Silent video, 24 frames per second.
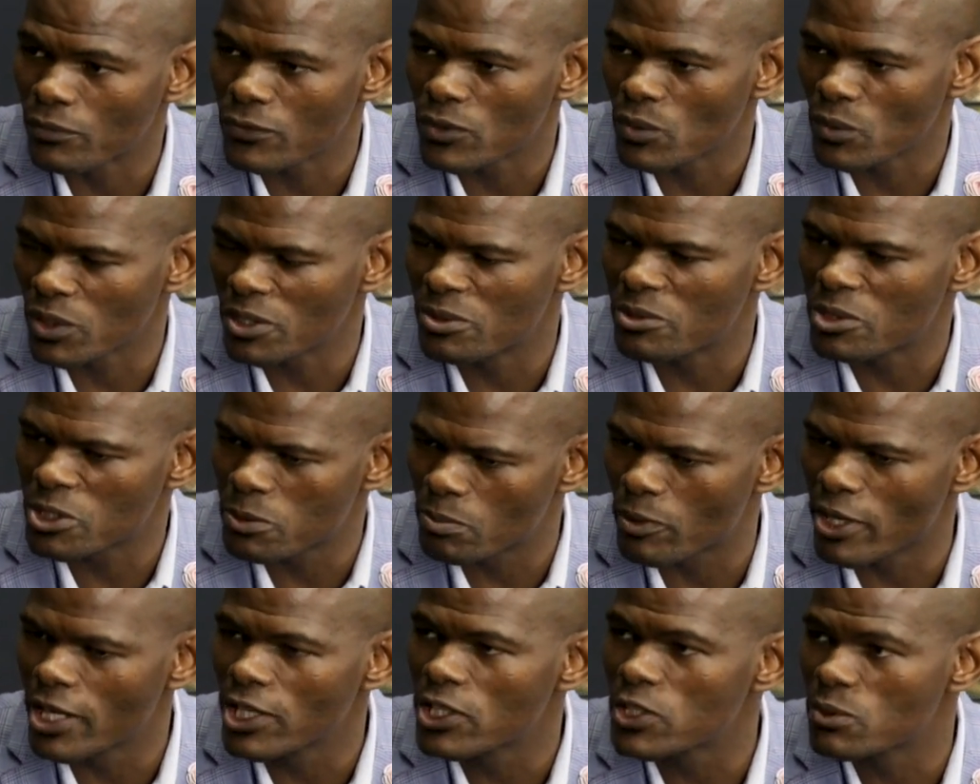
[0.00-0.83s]

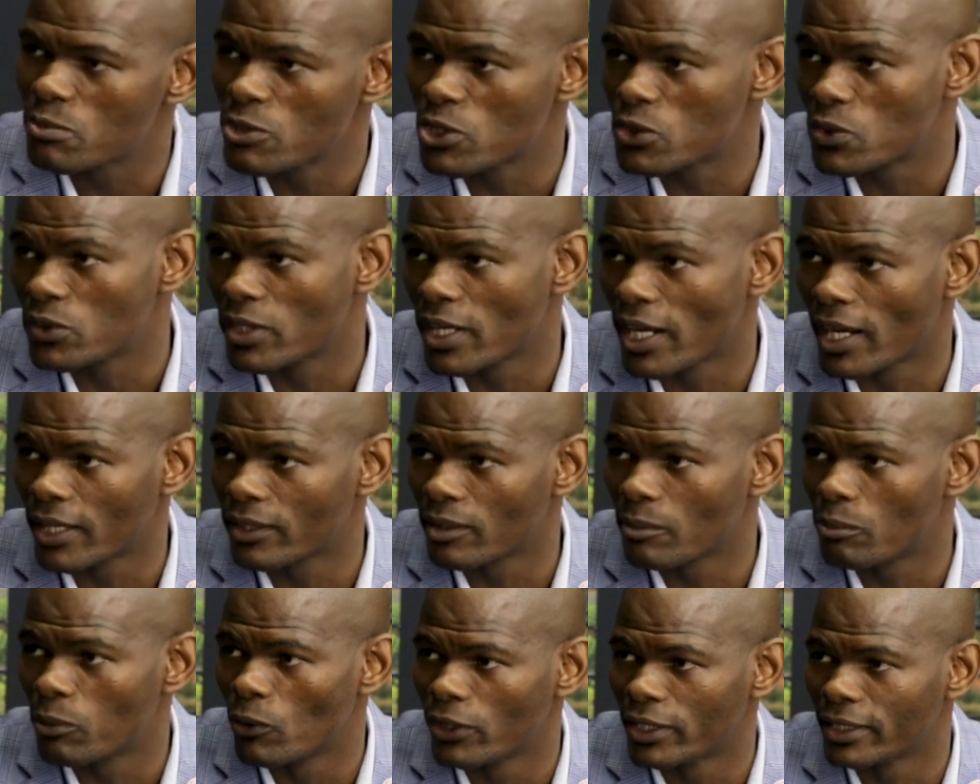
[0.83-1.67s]
Which brings me to the
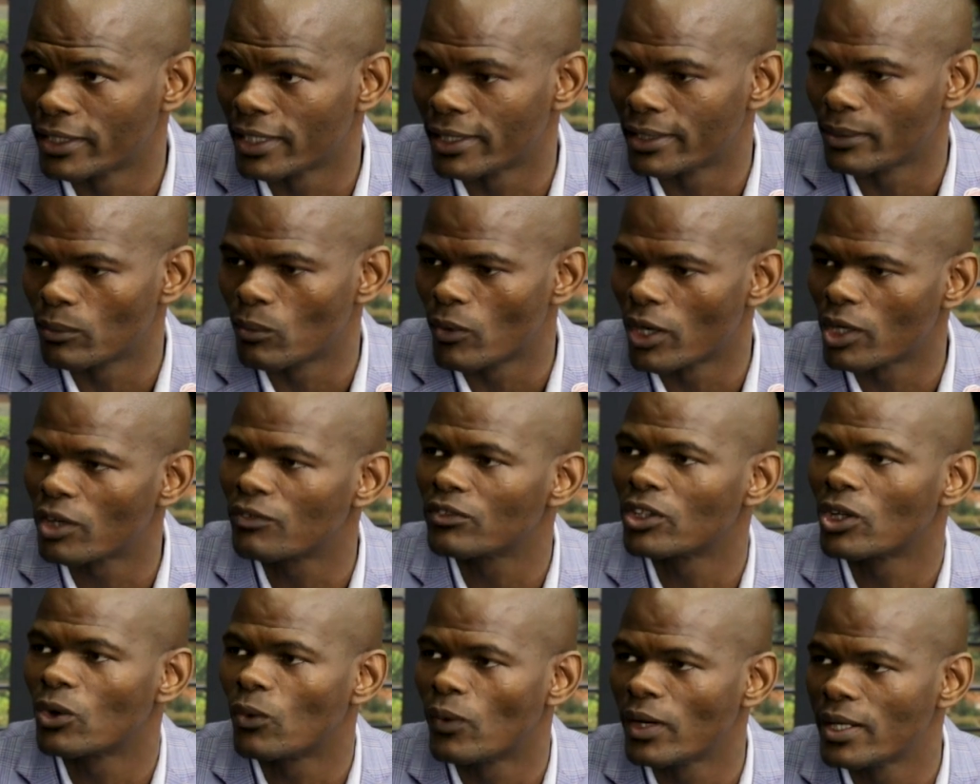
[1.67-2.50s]
other point, that one
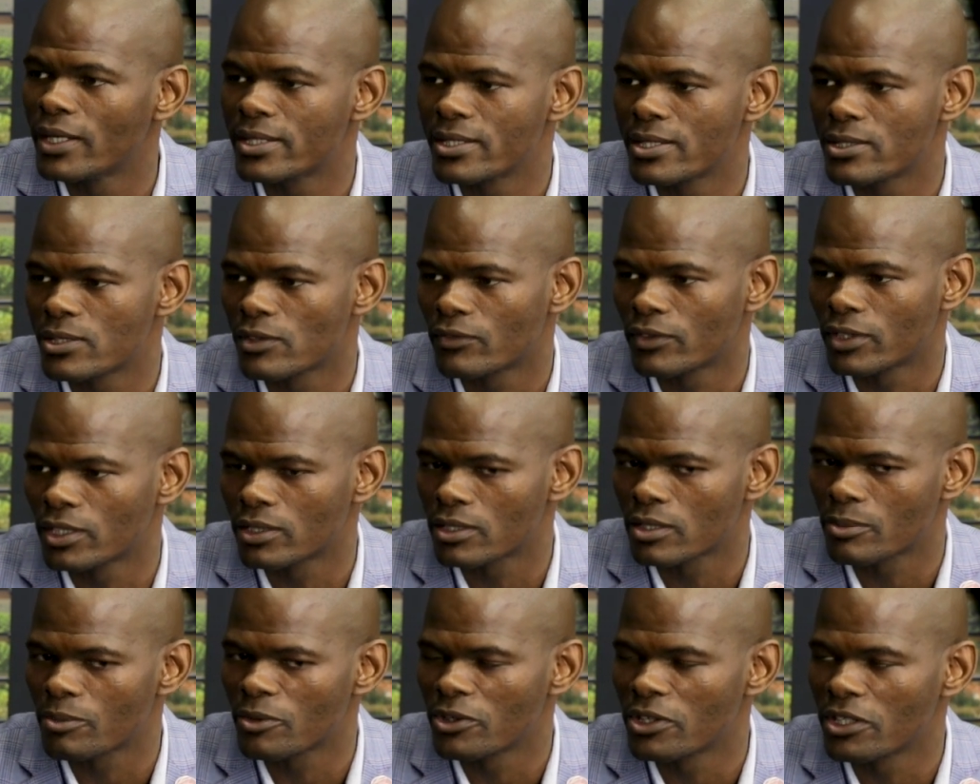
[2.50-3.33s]
of the qualities of an
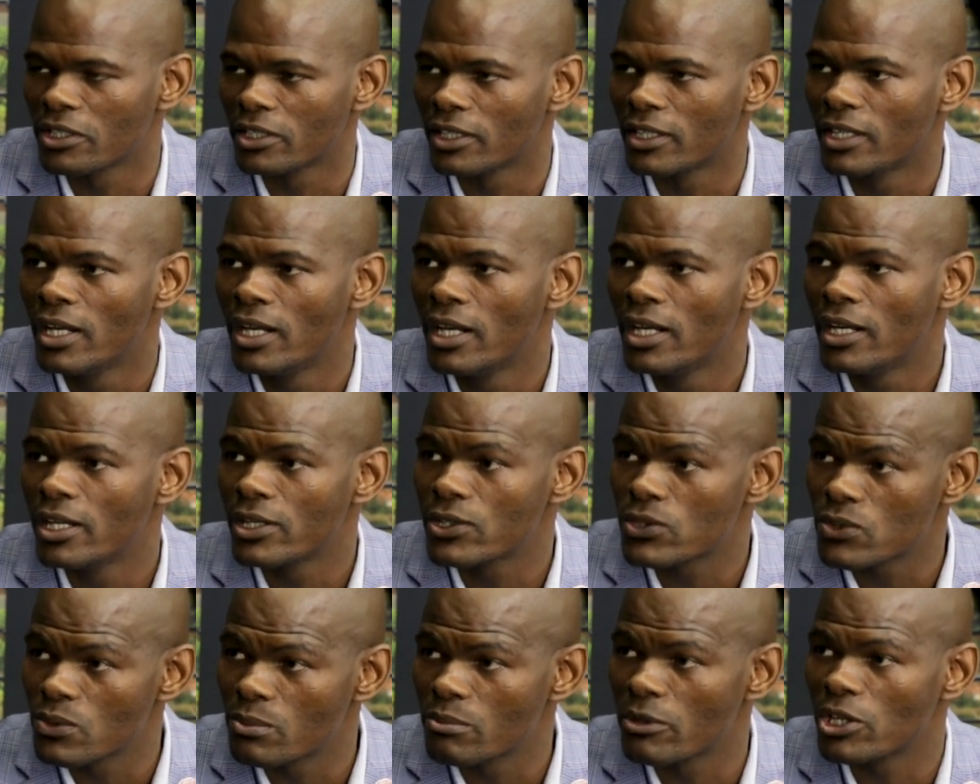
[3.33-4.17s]
entrepreneur
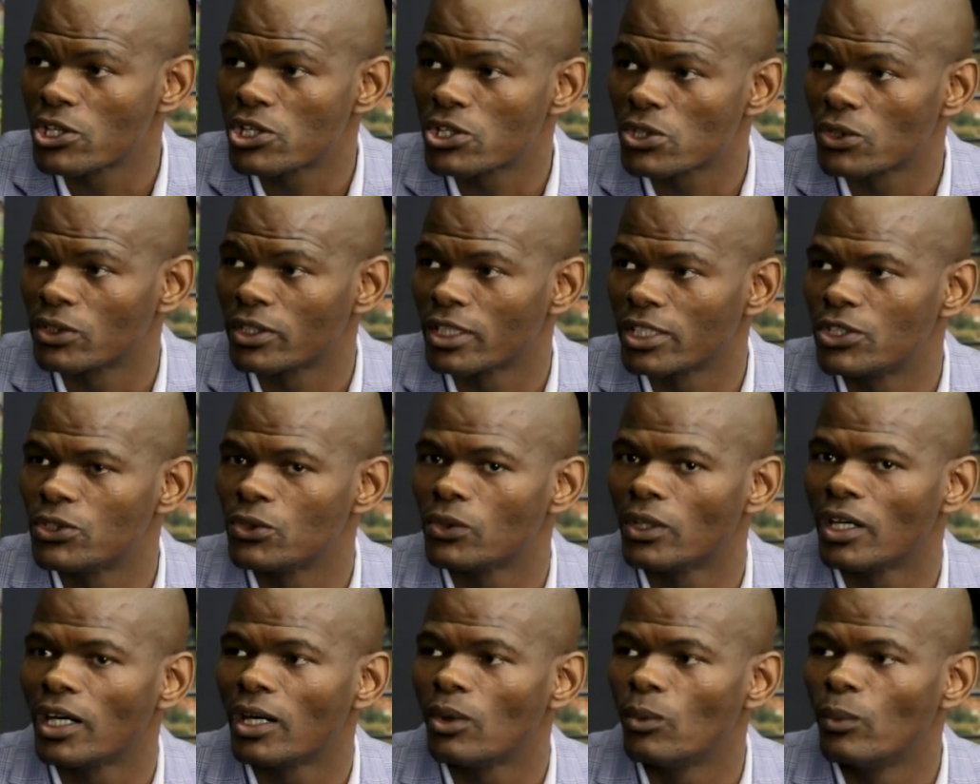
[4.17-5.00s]
is to make sure that
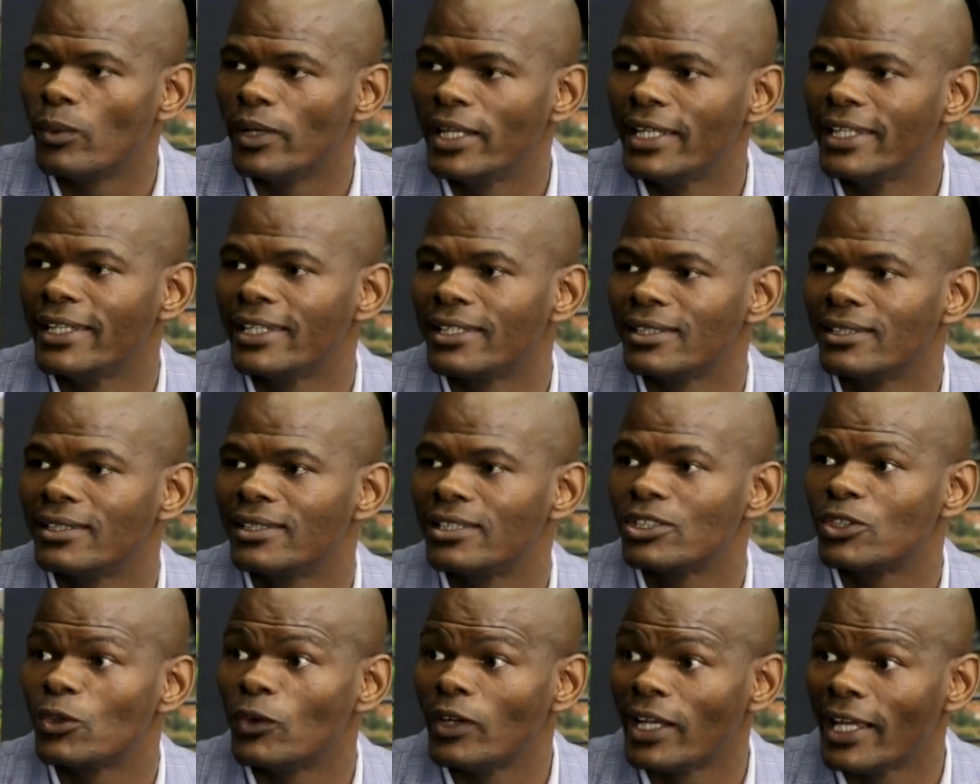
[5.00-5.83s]
you are willing
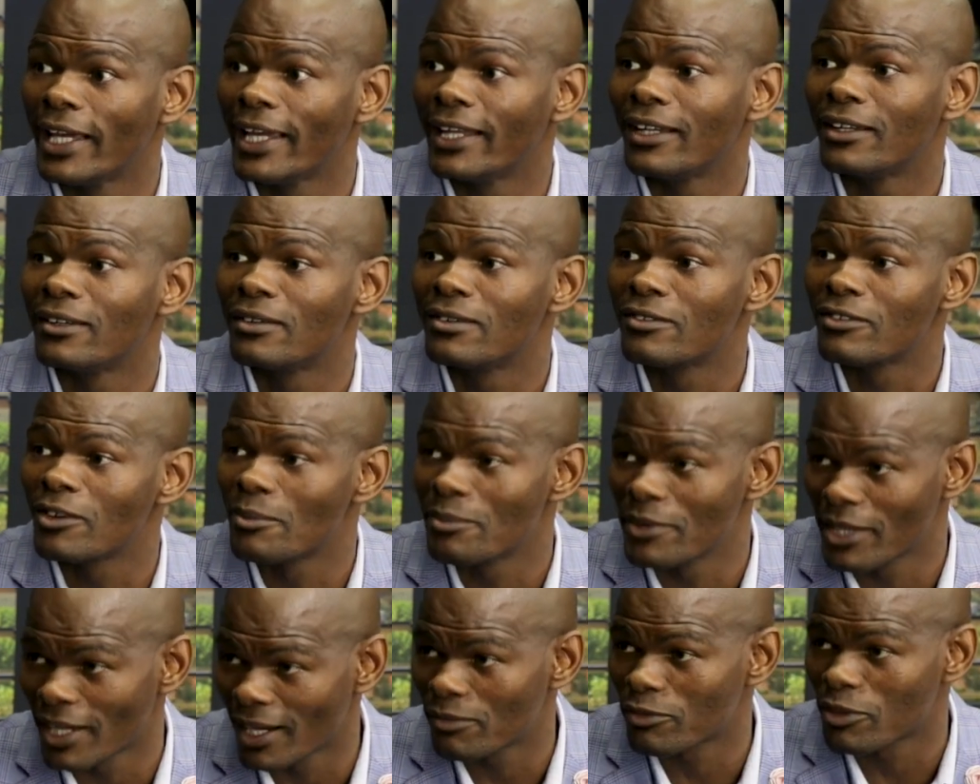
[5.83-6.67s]
to learn
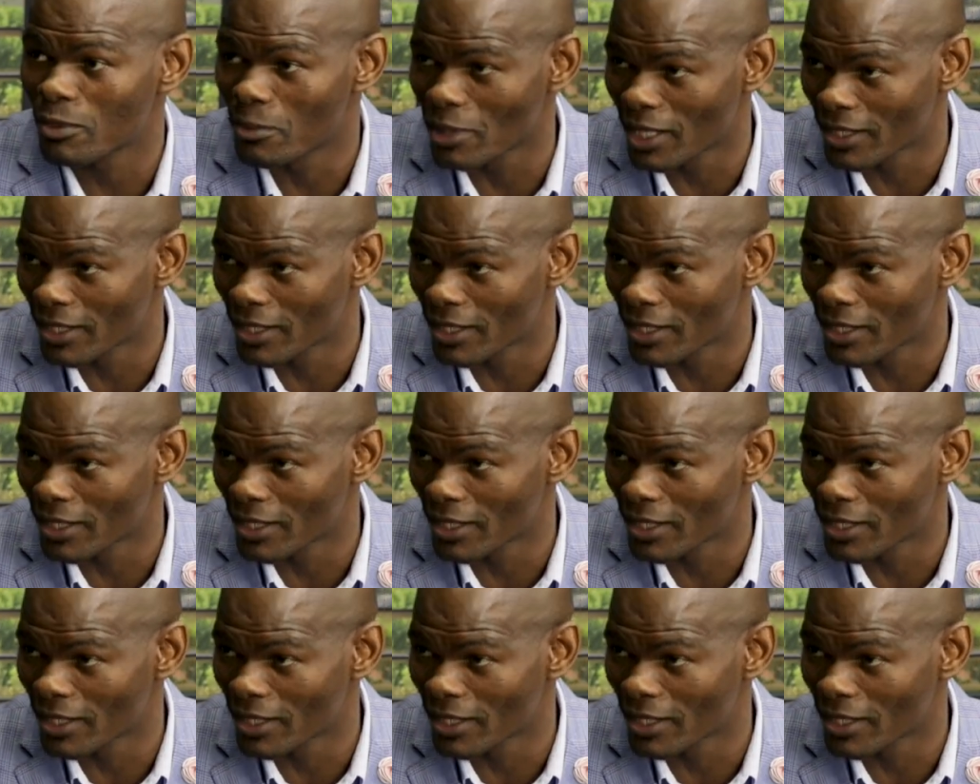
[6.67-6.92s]
from